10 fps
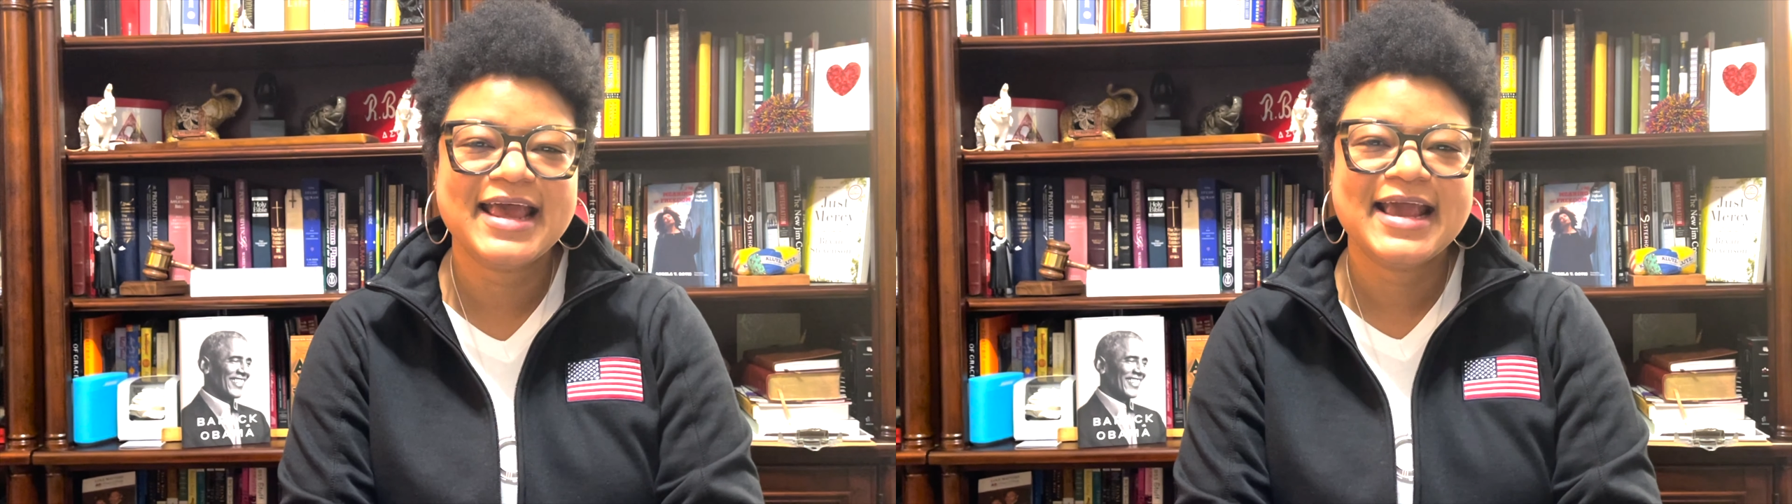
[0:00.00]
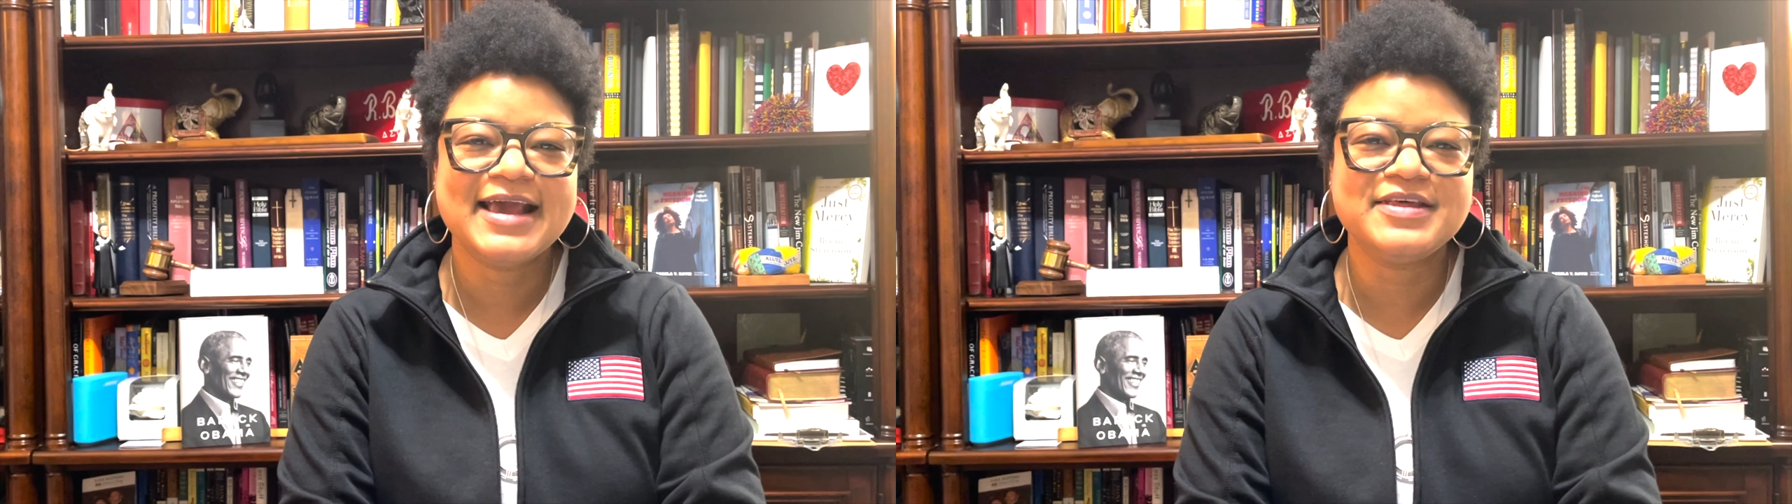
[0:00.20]

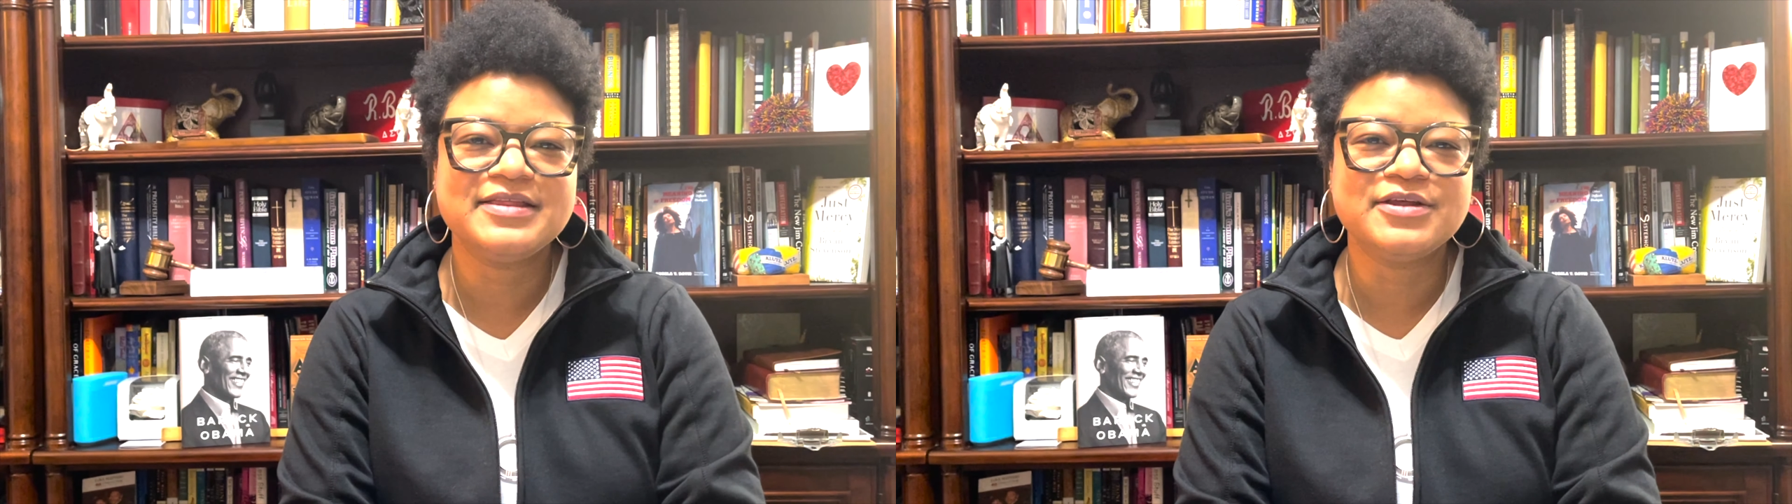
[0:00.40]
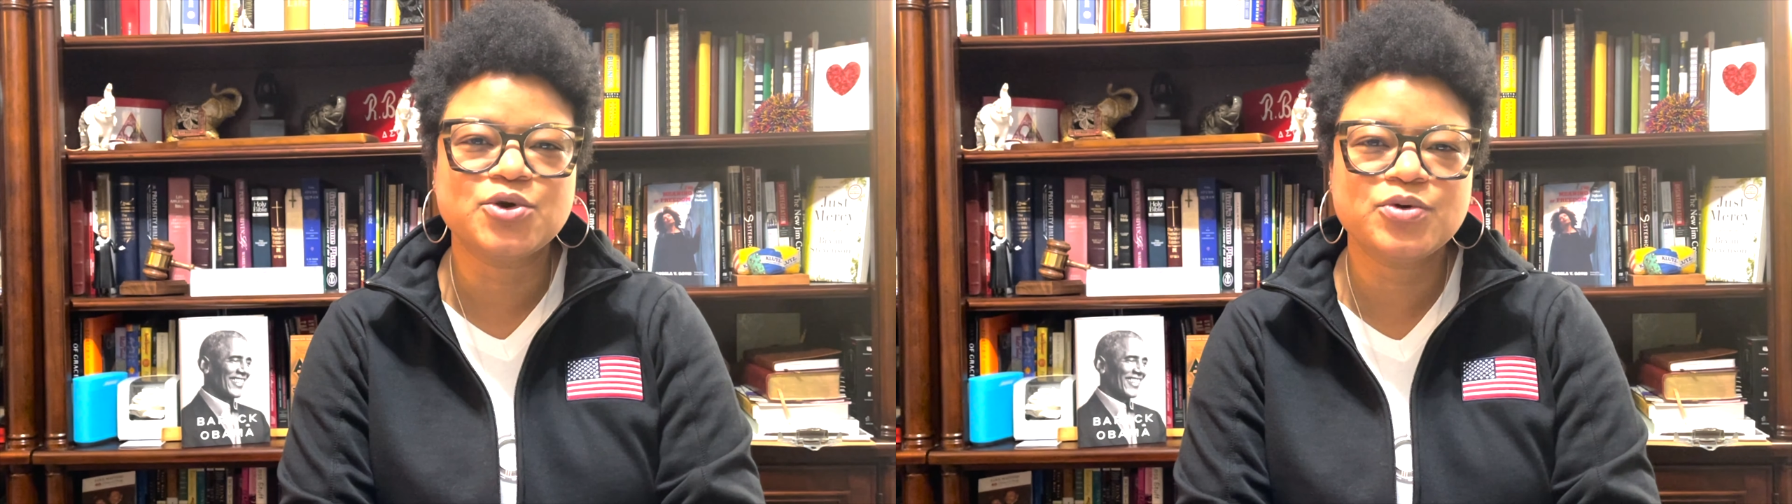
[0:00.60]
and that
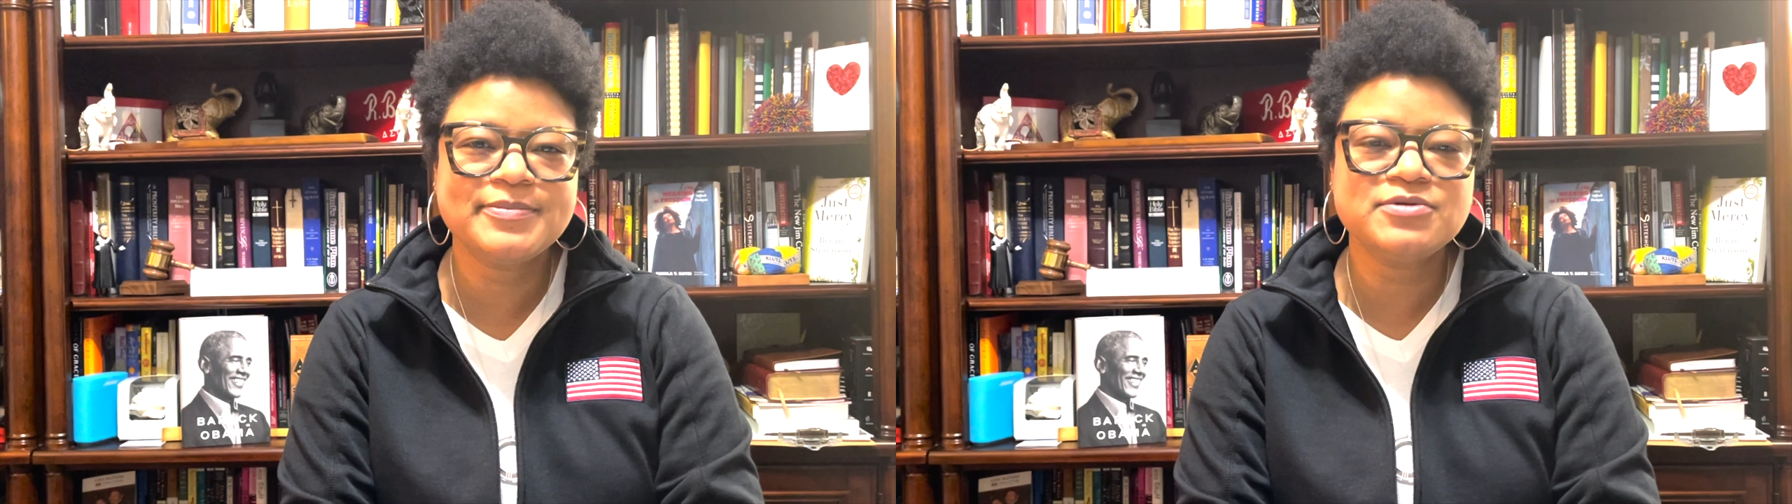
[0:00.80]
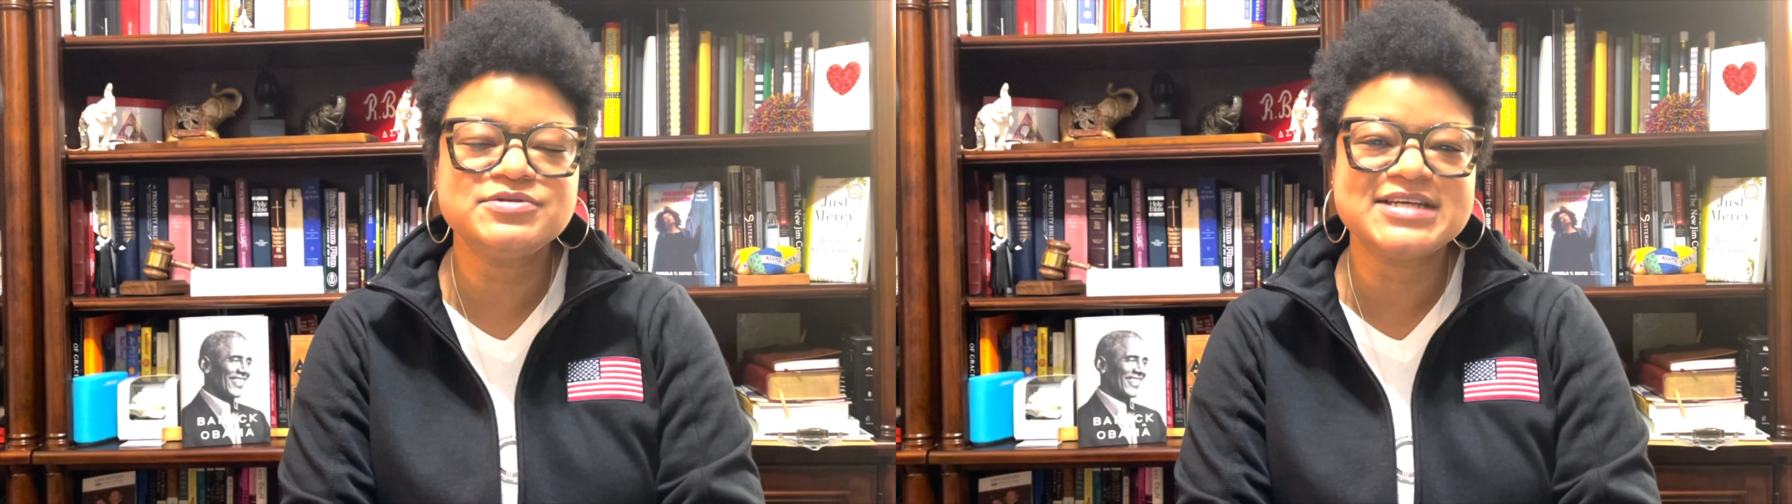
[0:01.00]
the
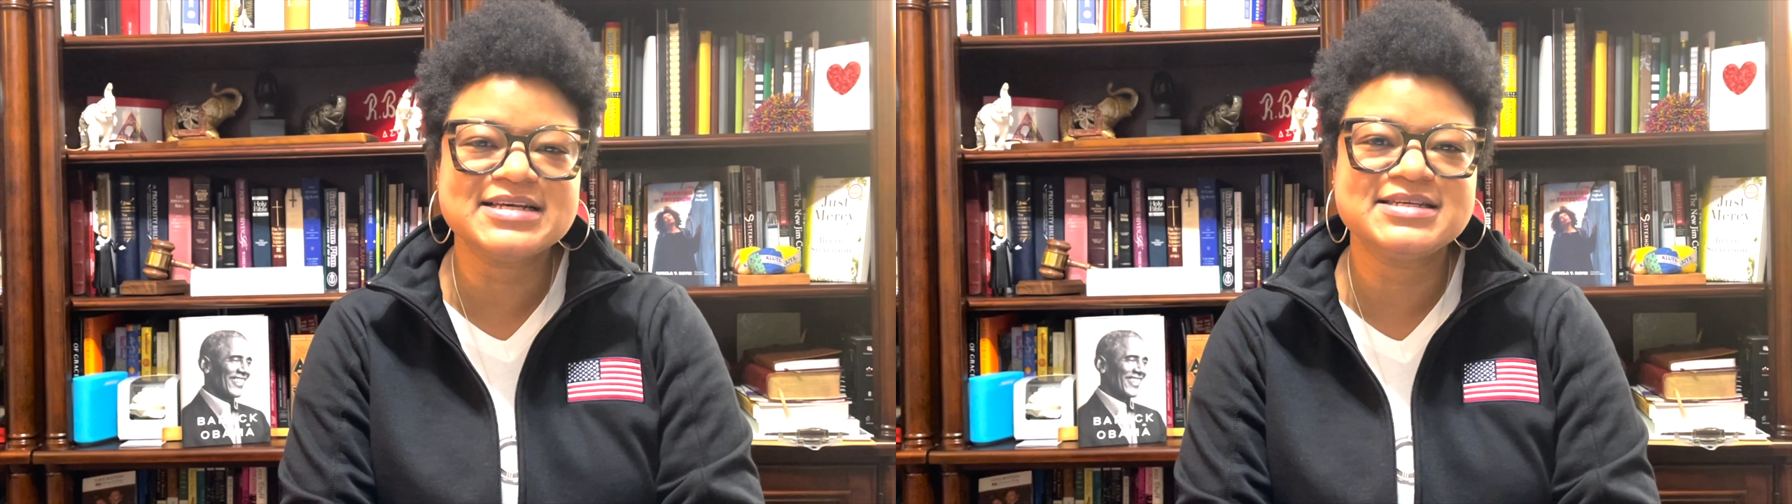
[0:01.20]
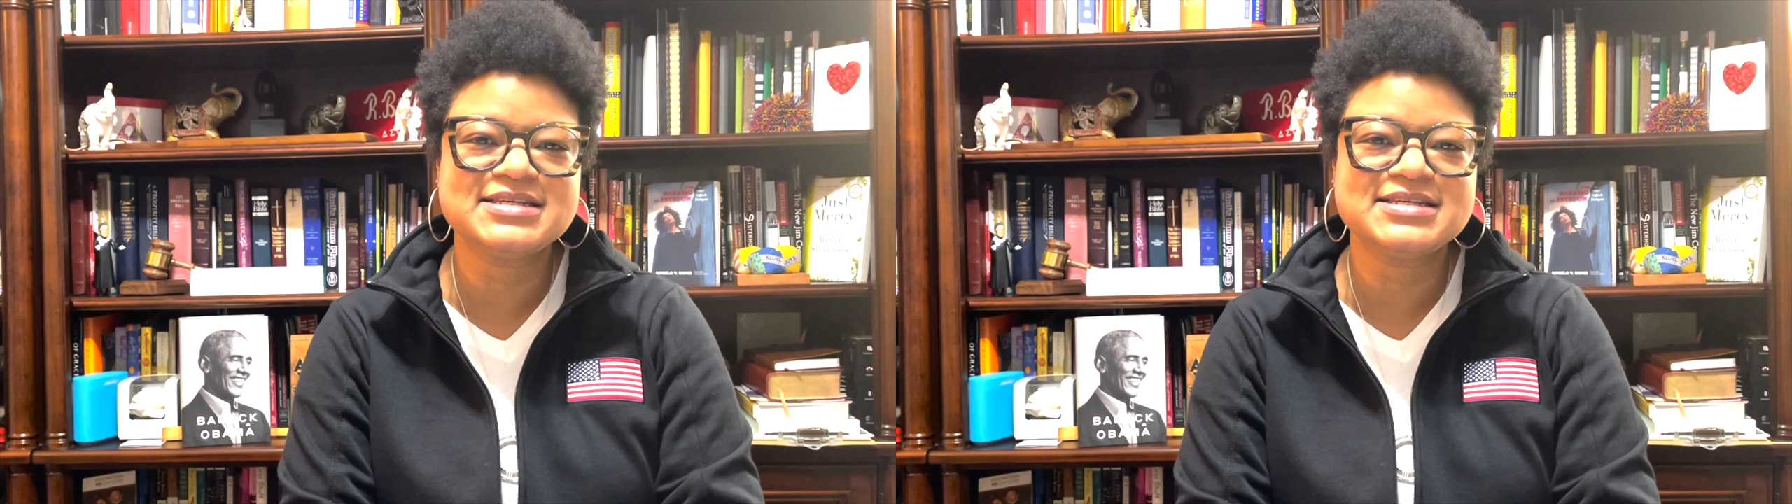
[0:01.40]
criminal justice